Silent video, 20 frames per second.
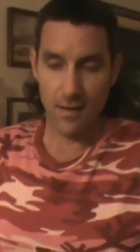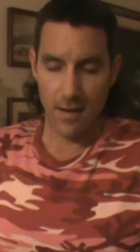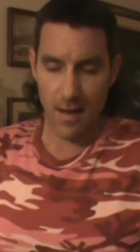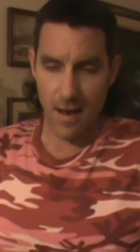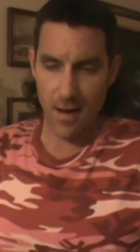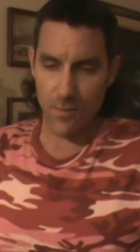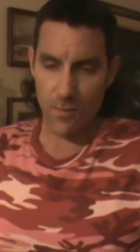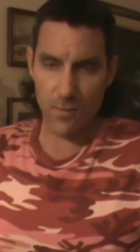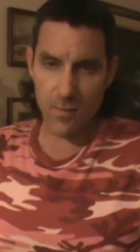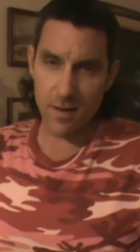
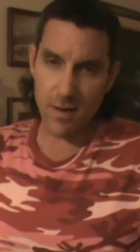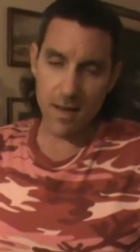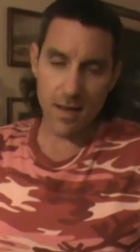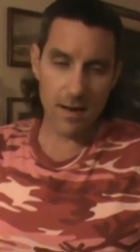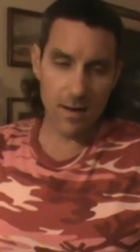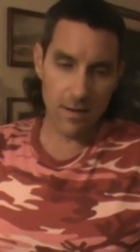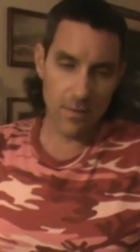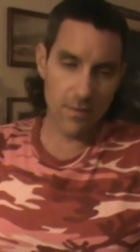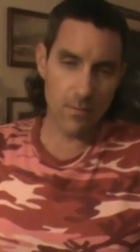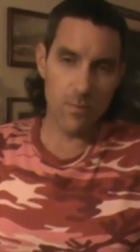And when we got
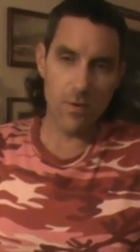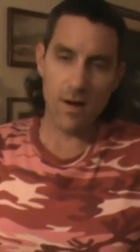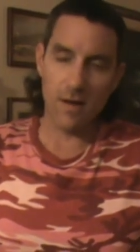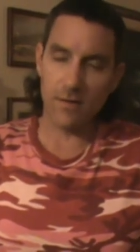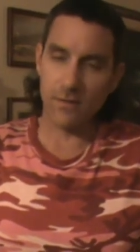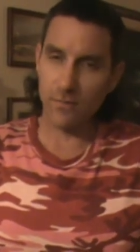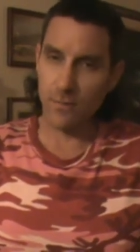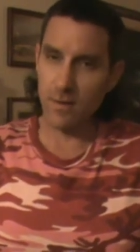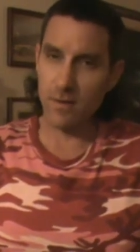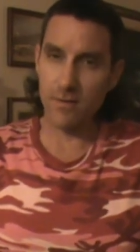on the
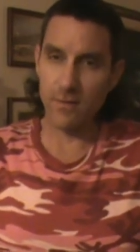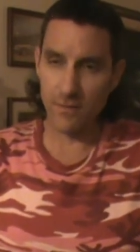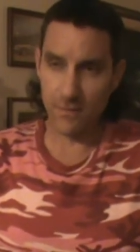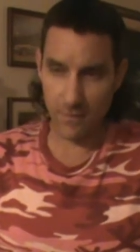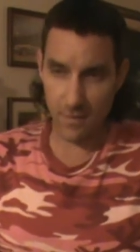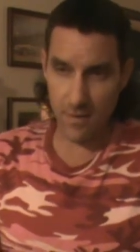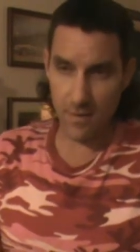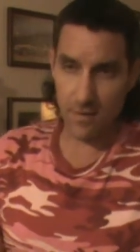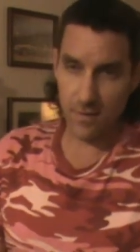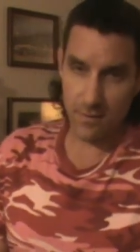bus, we just
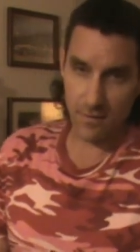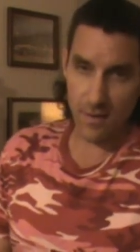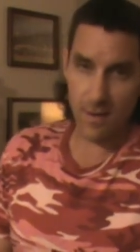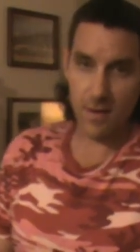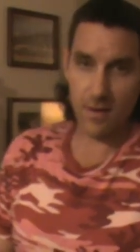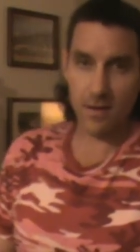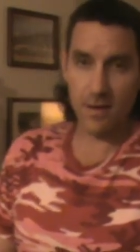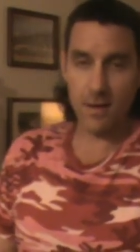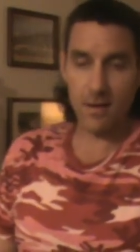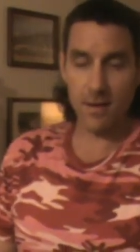started
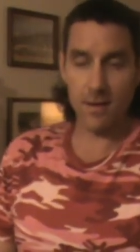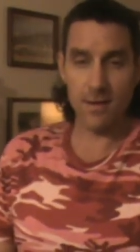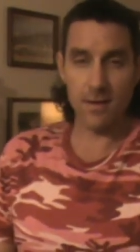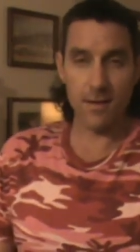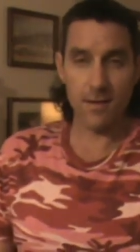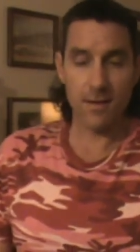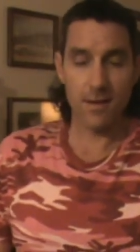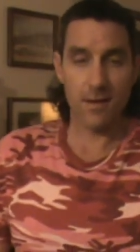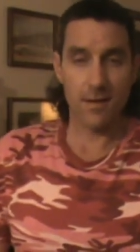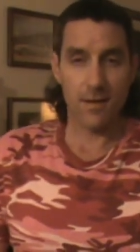talking, and
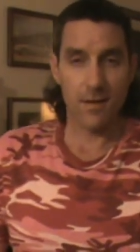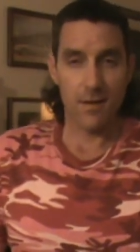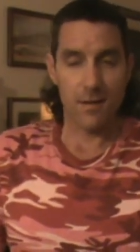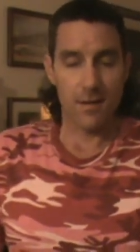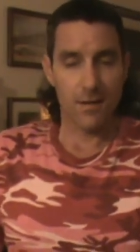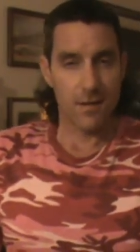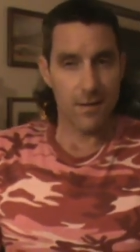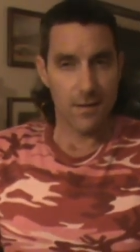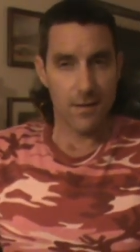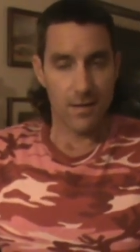
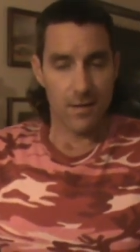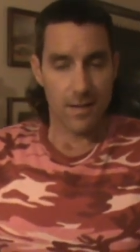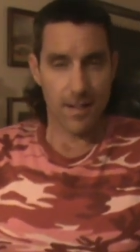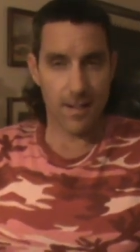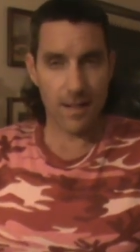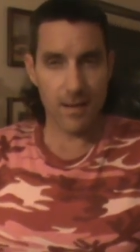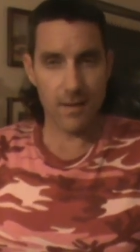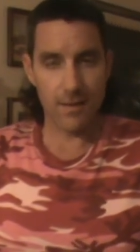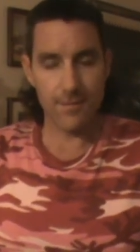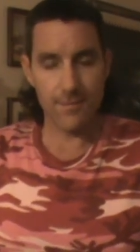
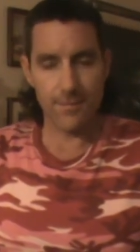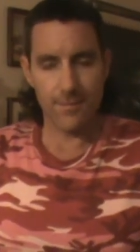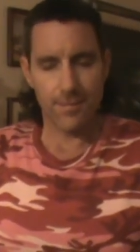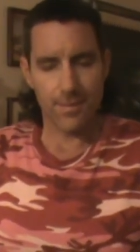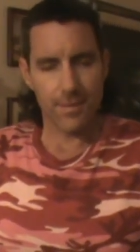and